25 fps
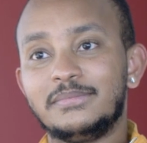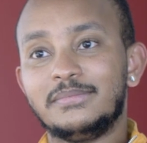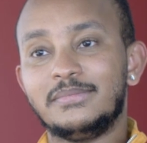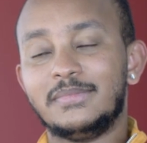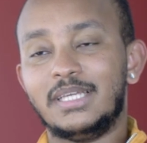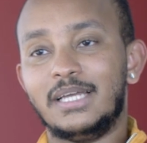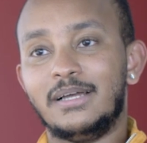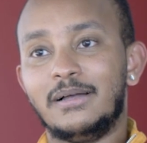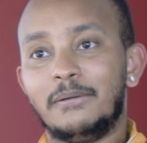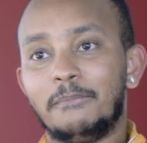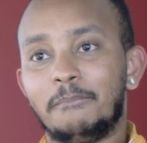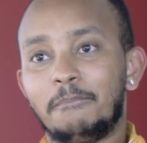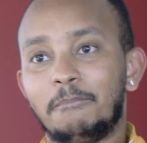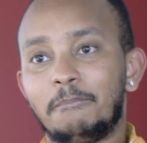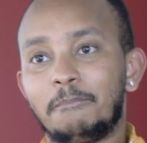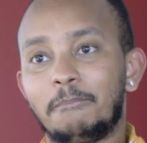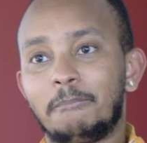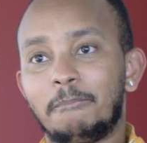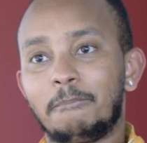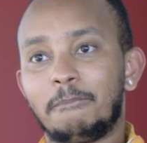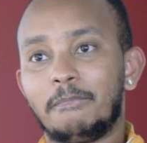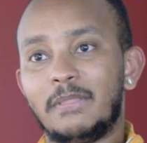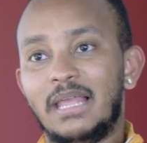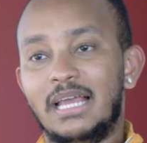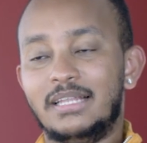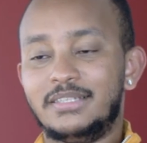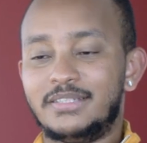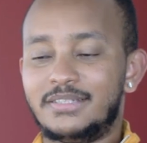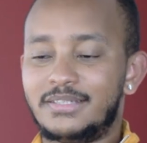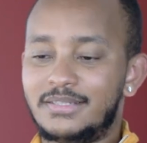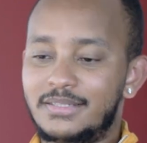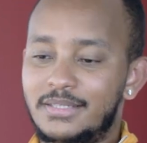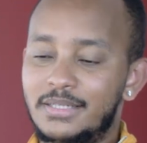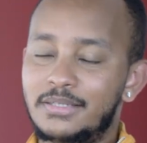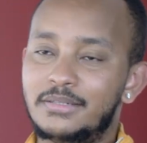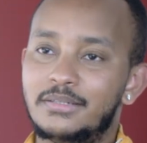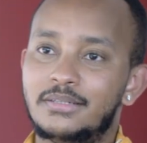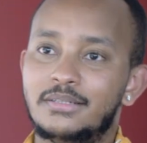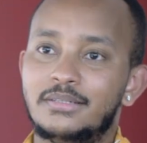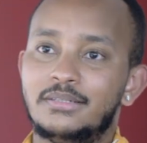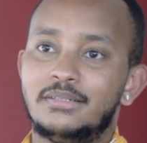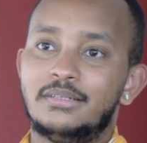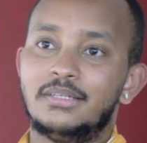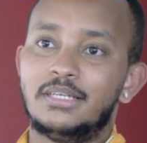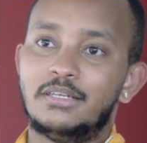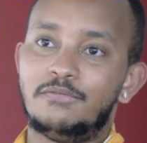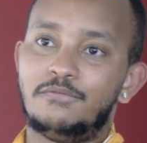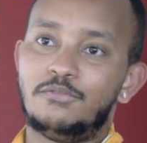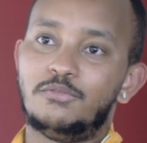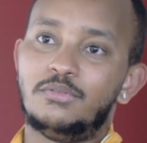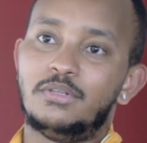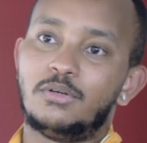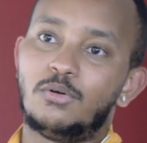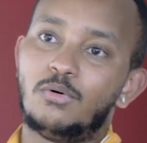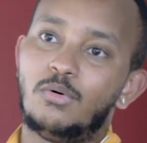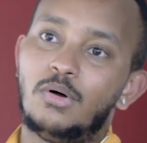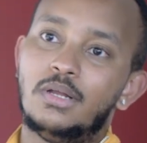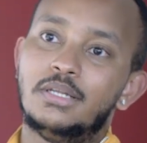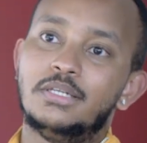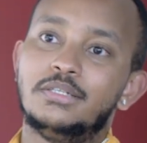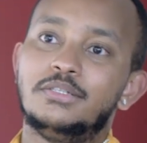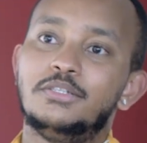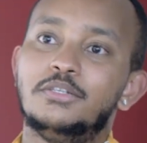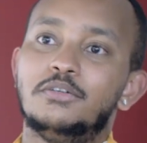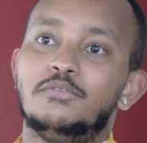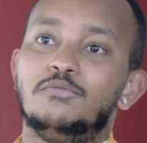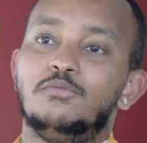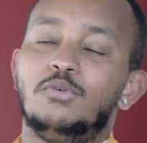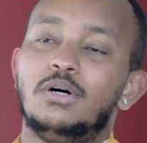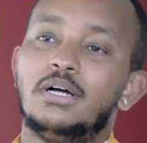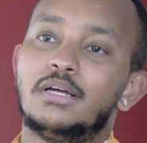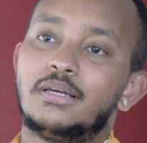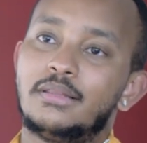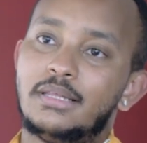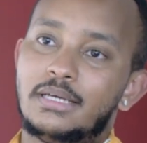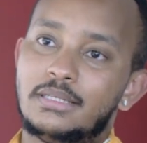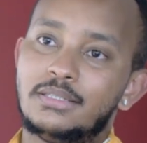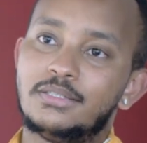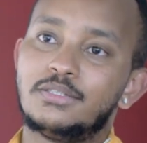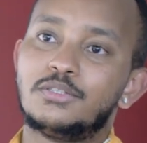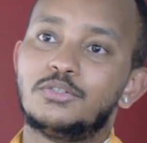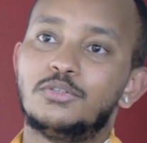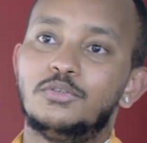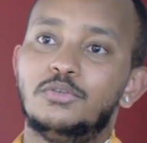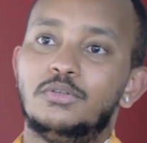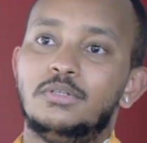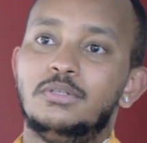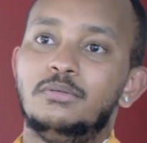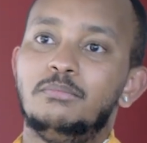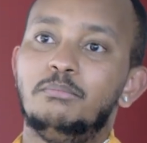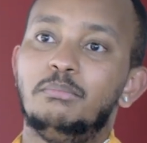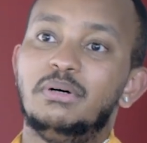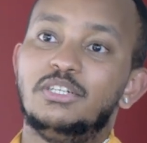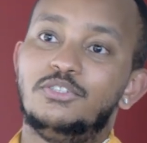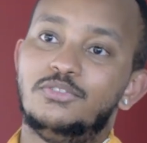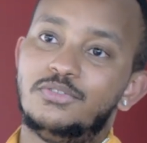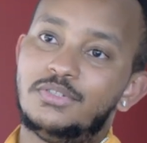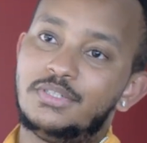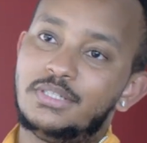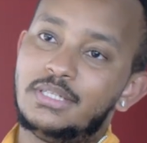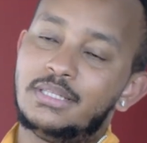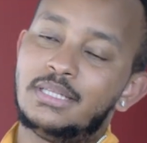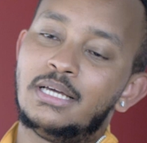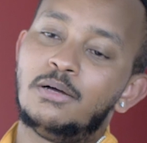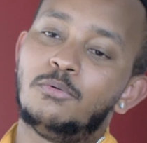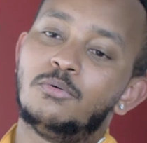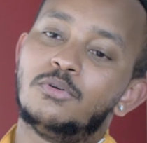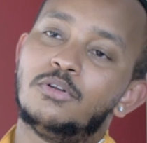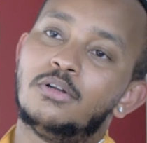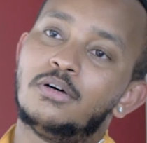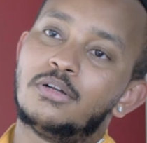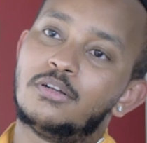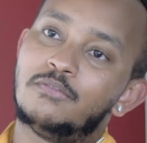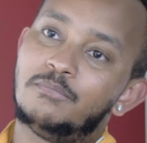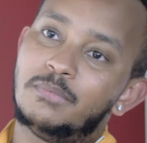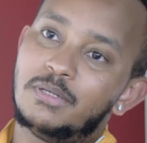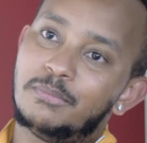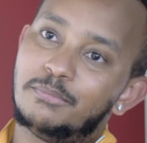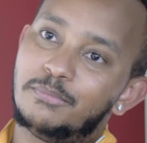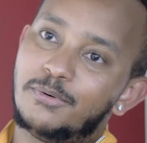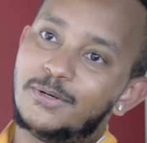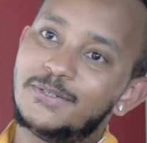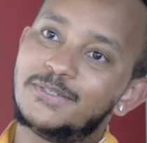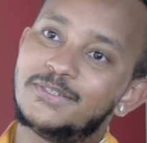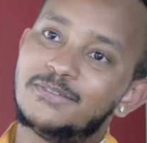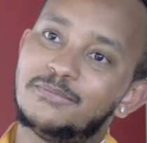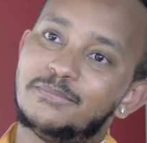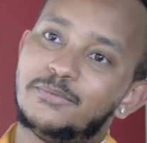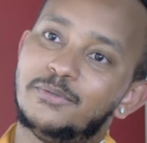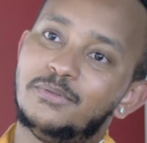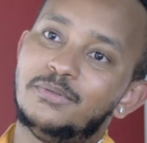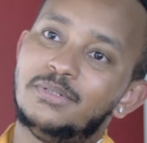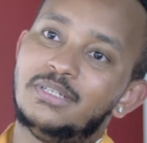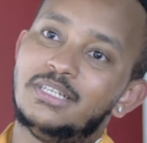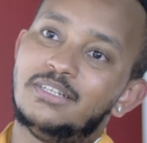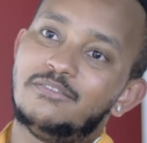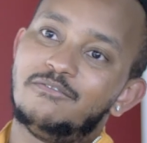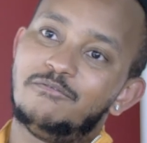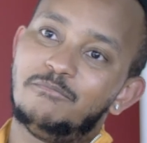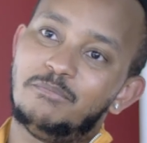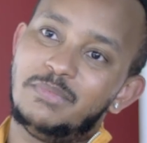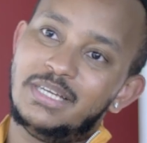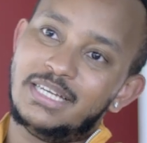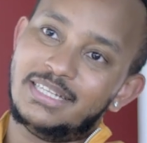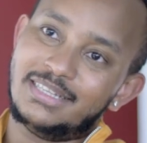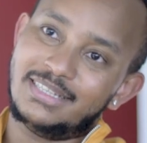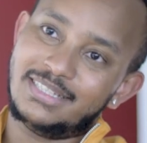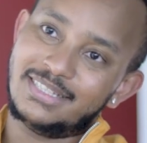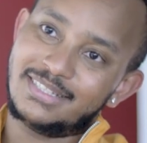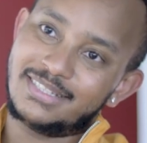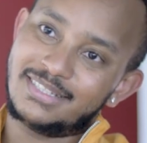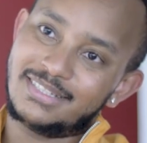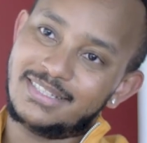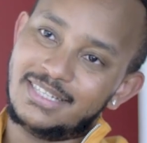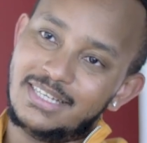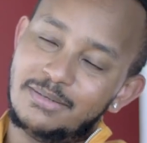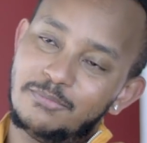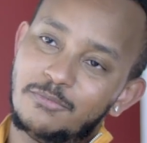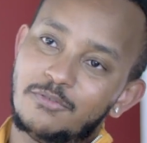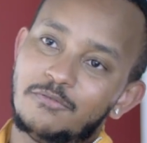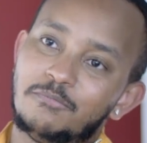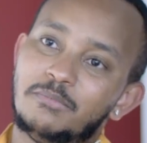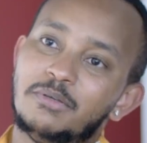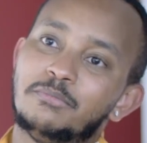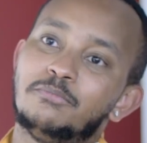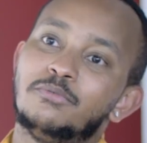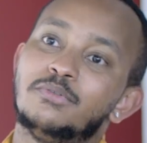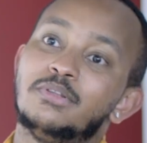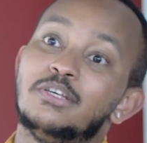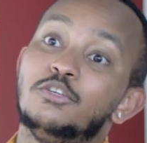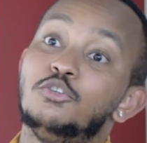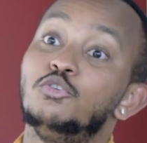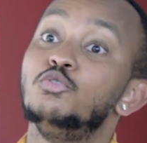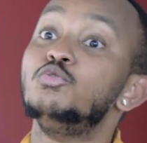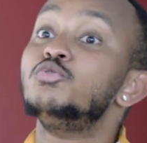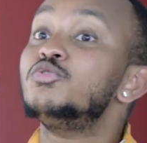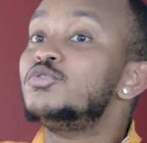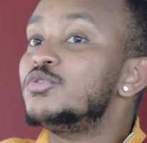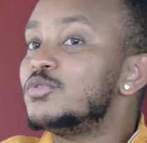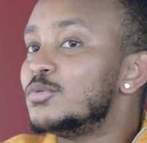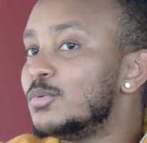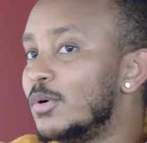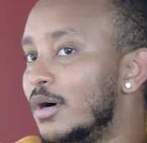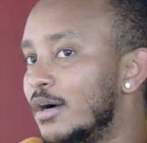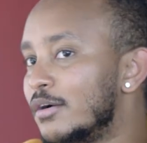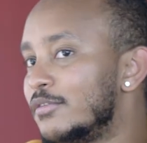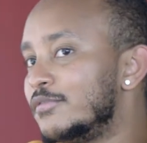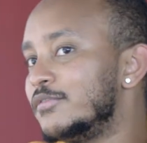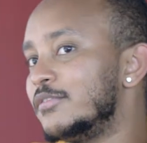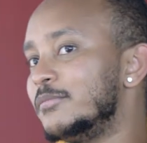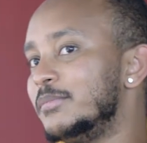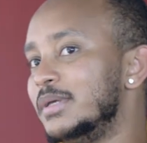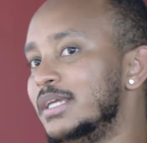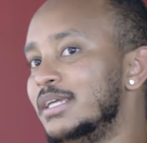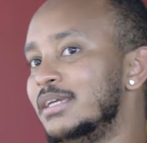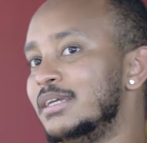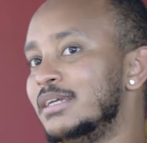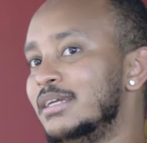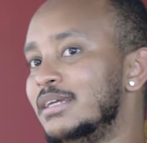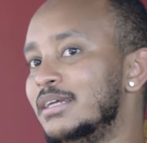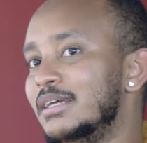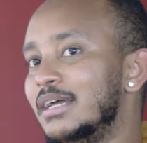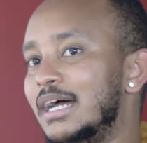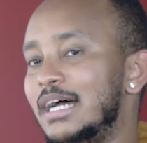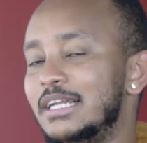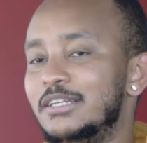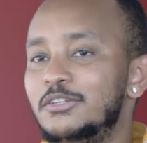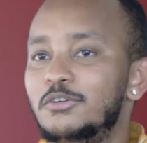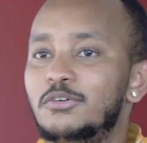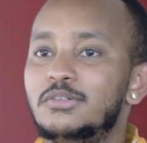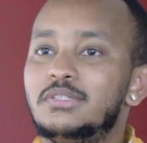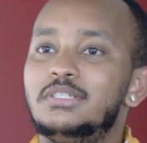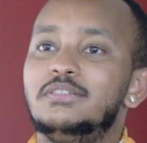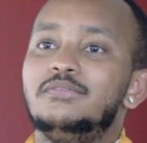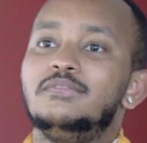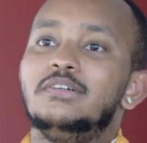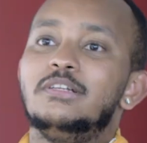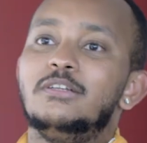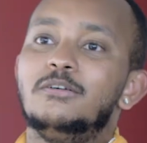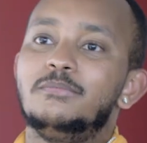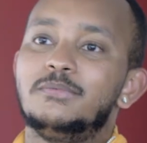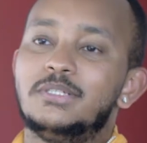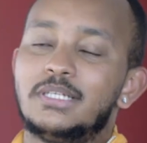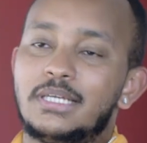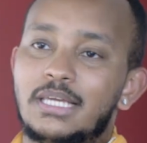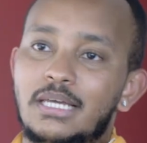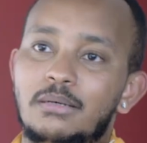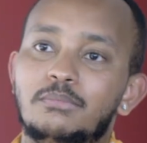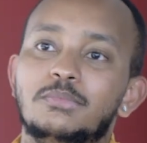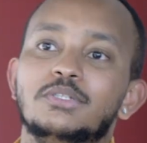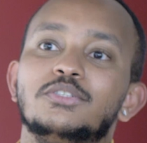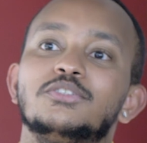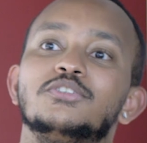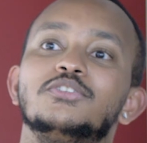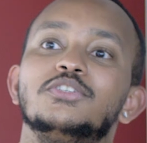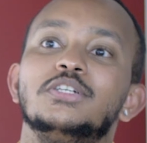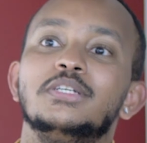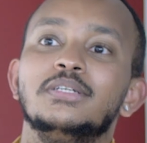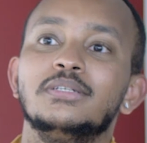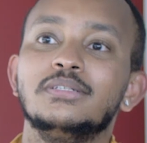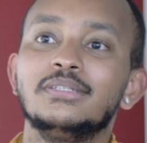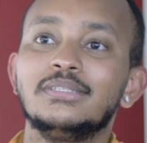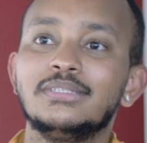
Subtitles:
Yeah. And still give you the quality of work that's good. But you see, that would not have been possible if me and this team of people that used to work for me had not developed a chemistry.